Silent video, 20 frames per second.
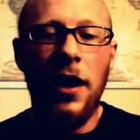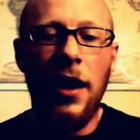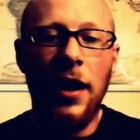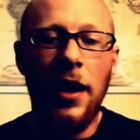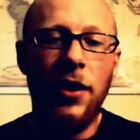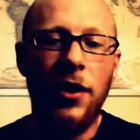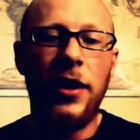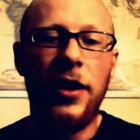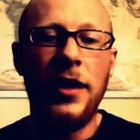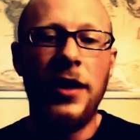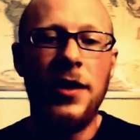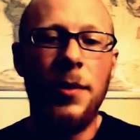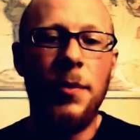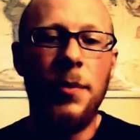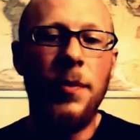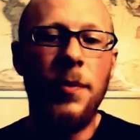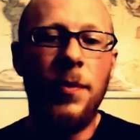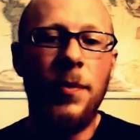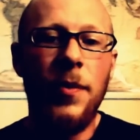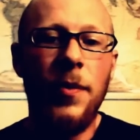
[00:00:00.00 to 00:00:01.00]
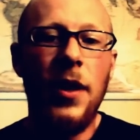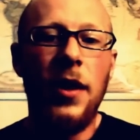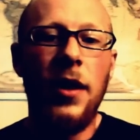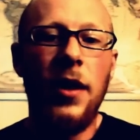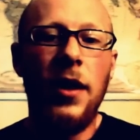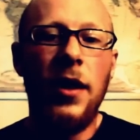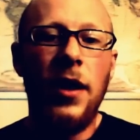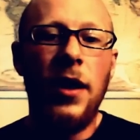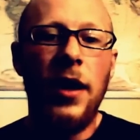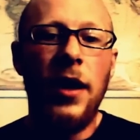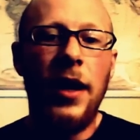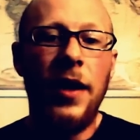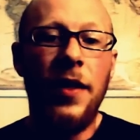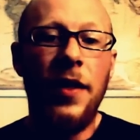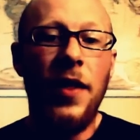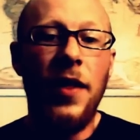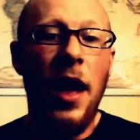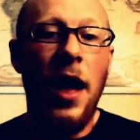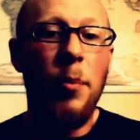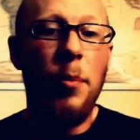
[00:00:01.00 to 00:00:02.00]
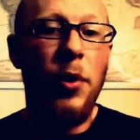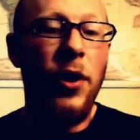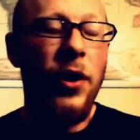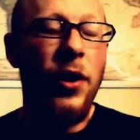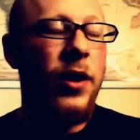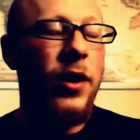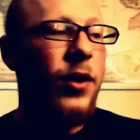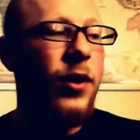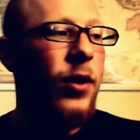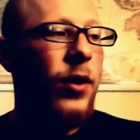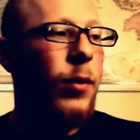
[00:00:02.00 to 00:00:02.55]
anarchism in that book,